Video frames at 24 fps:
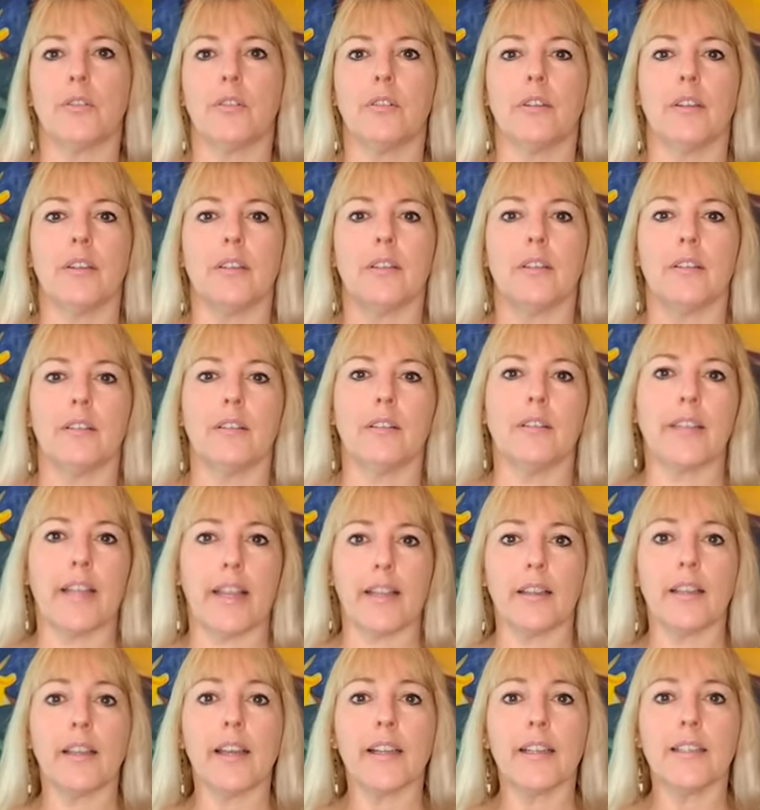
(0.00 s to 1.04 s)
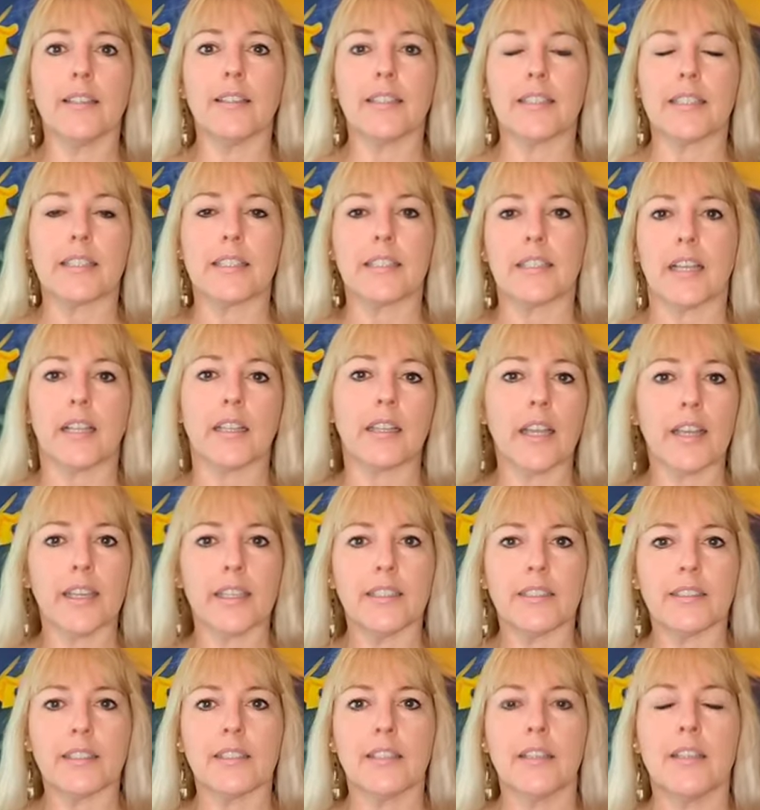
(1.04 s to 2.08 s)
in daylight in
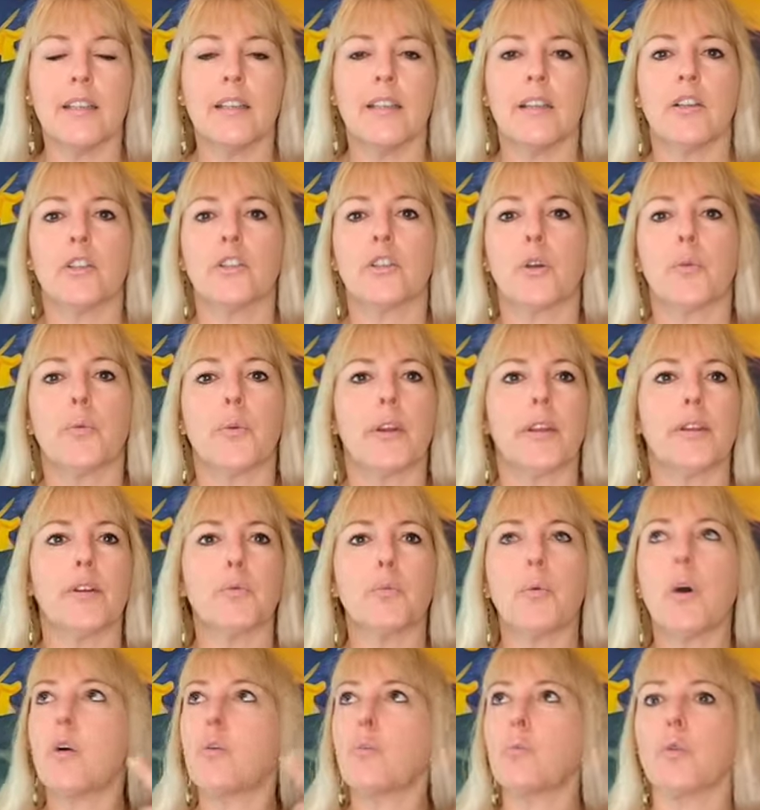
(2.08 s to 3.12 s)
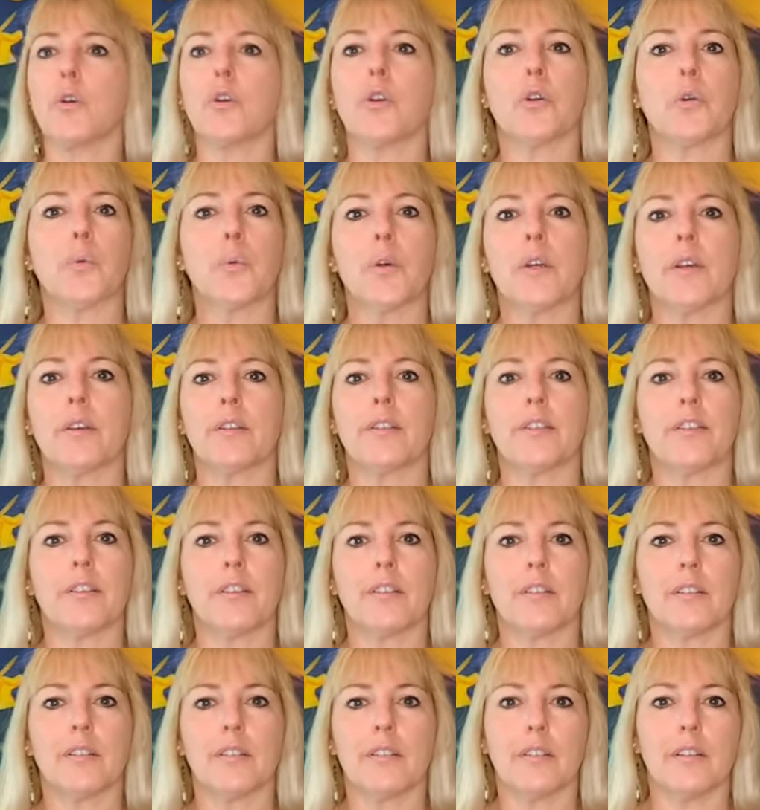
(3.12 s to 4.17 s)
sunlight, so it won't work
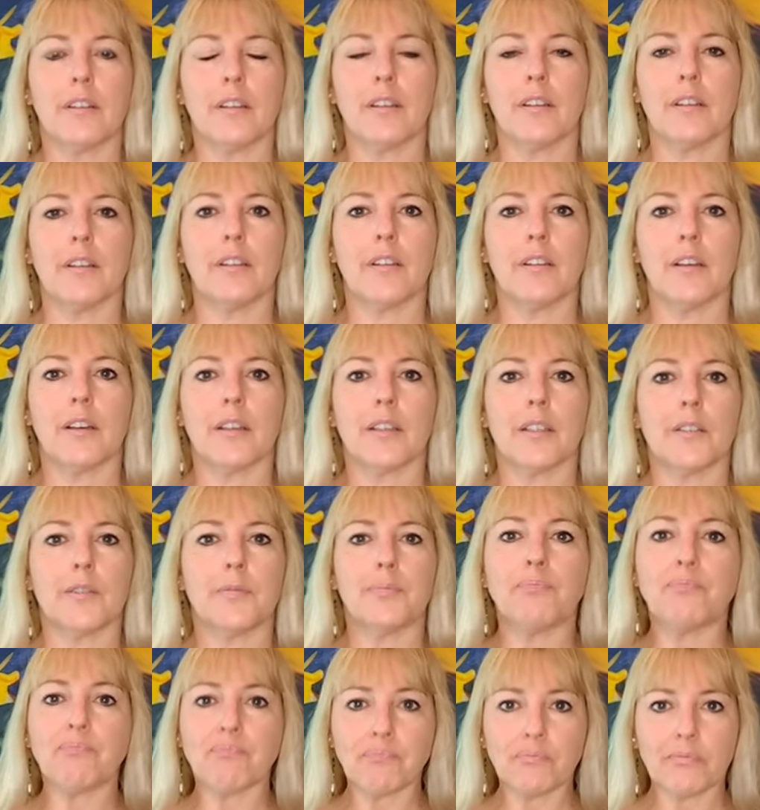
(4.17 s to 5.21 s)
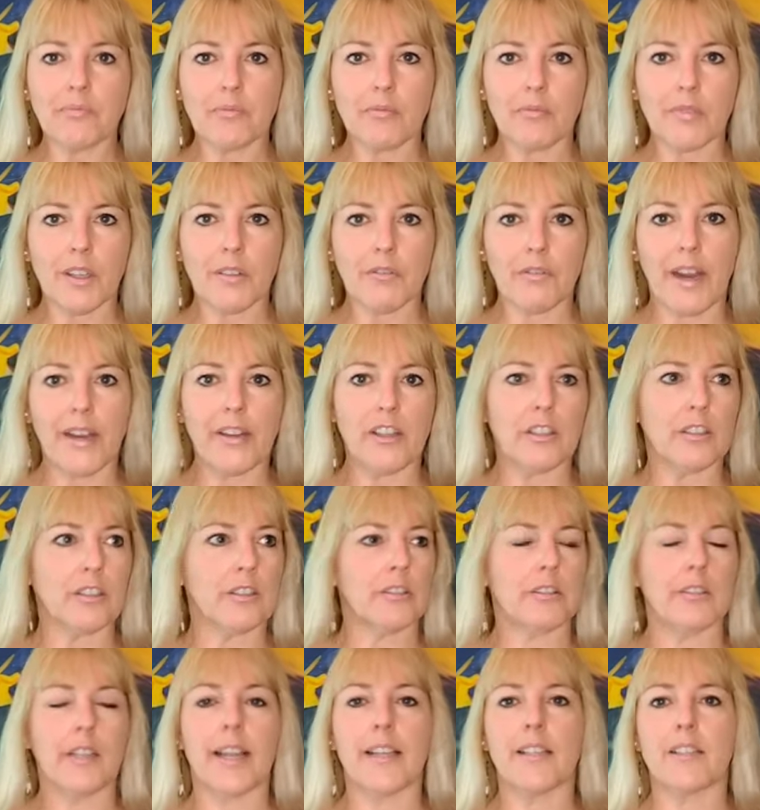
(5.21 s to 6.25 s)
with the um,
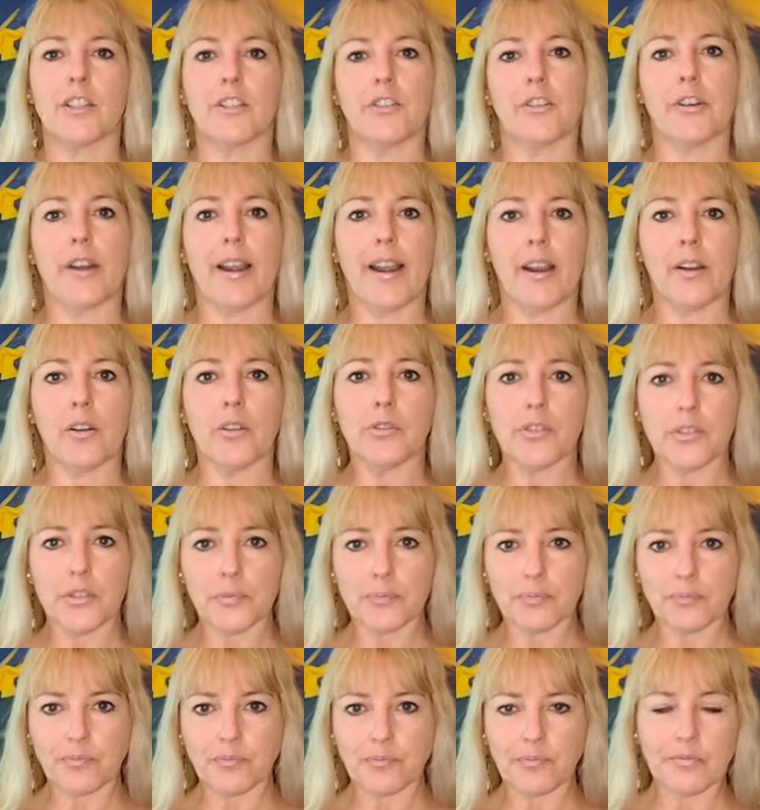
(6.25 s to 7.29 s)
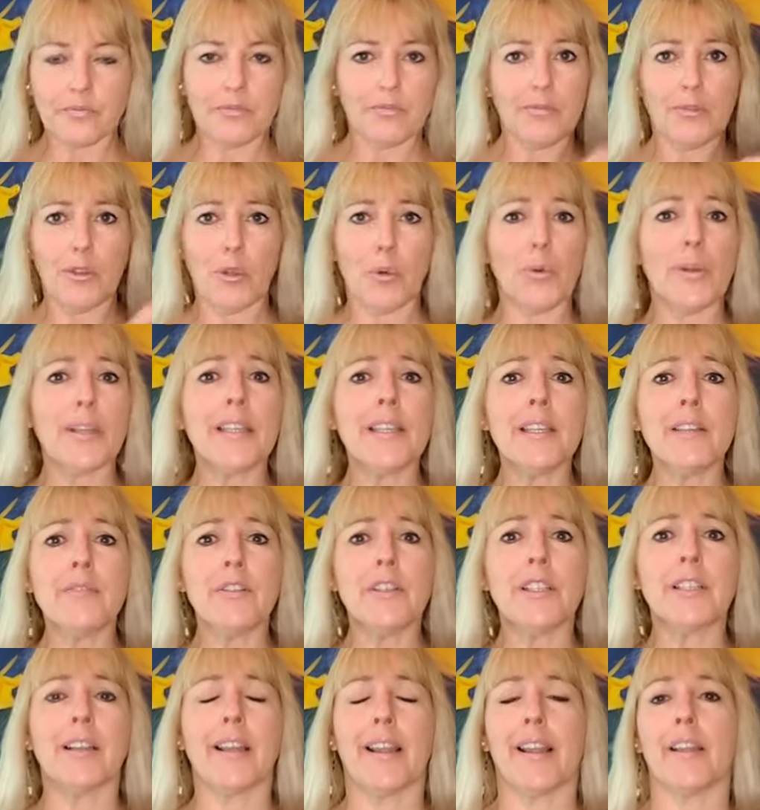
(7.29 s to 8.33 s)
regular lights in your house or
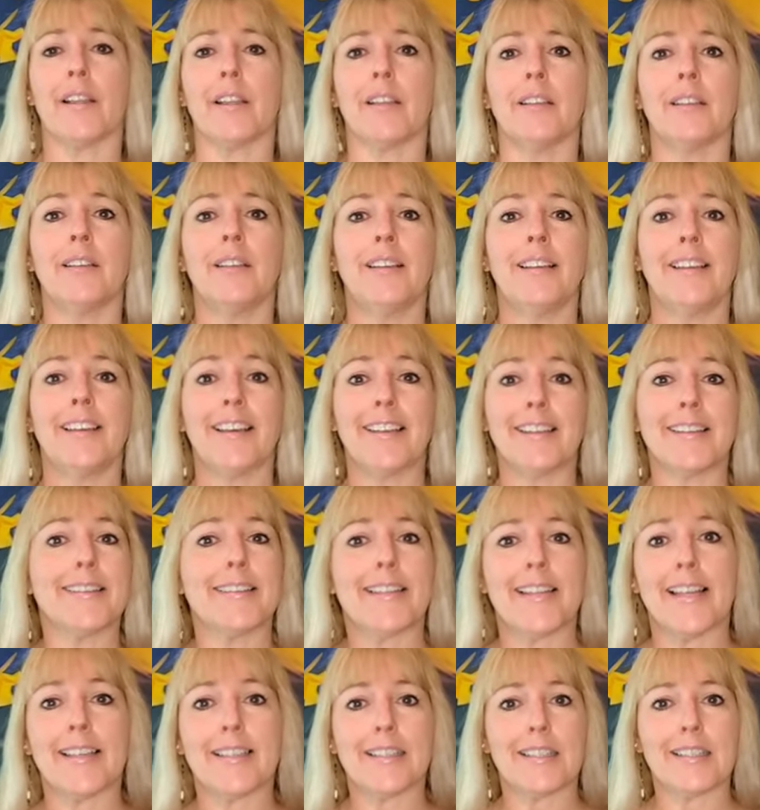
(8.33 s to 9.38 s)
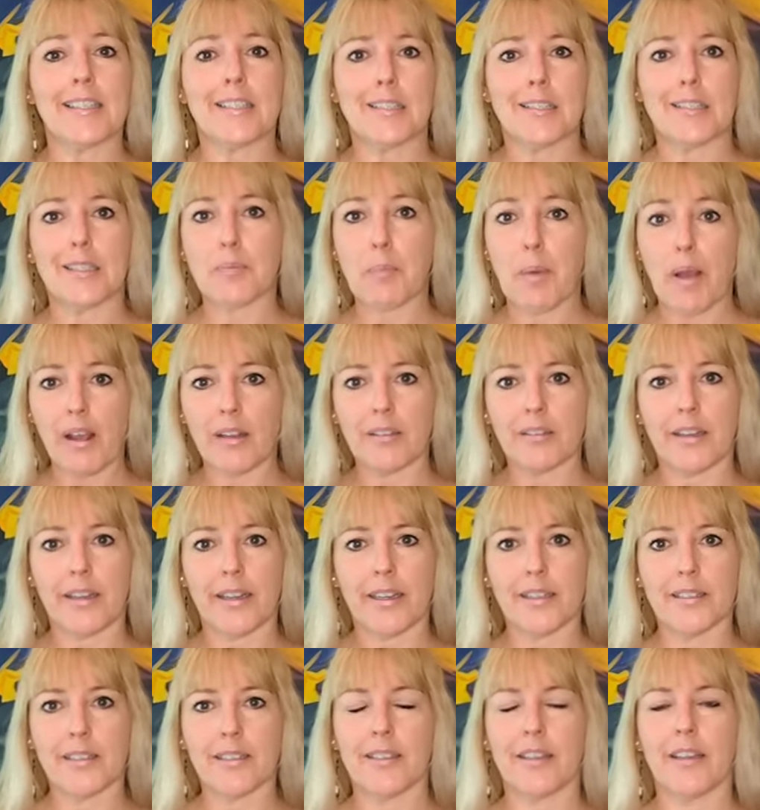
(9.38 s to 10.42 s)
even a an intense
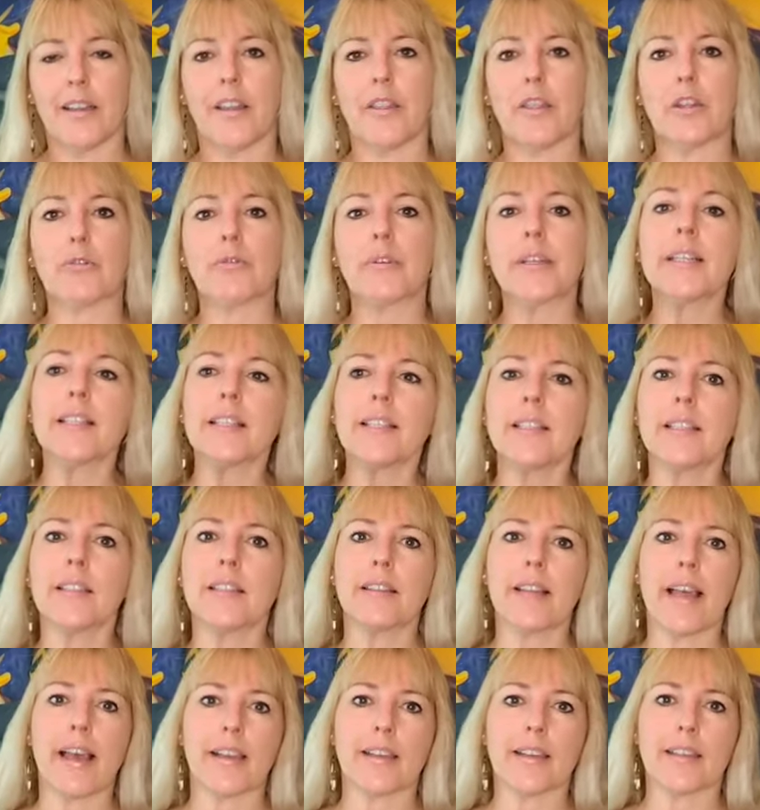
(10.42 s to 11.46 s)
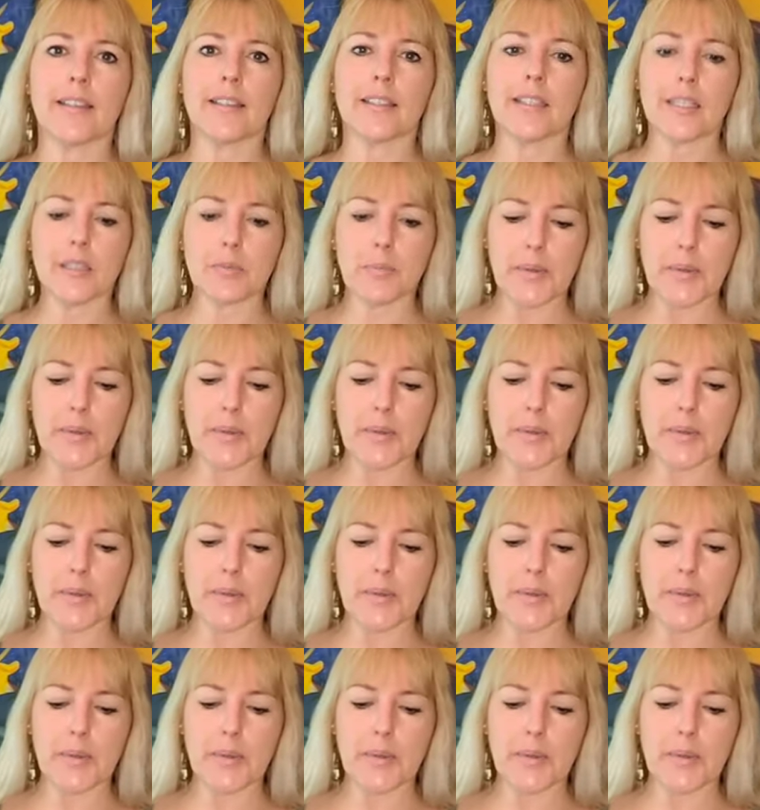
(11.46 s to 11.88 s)
spotlight. And the reason that is, is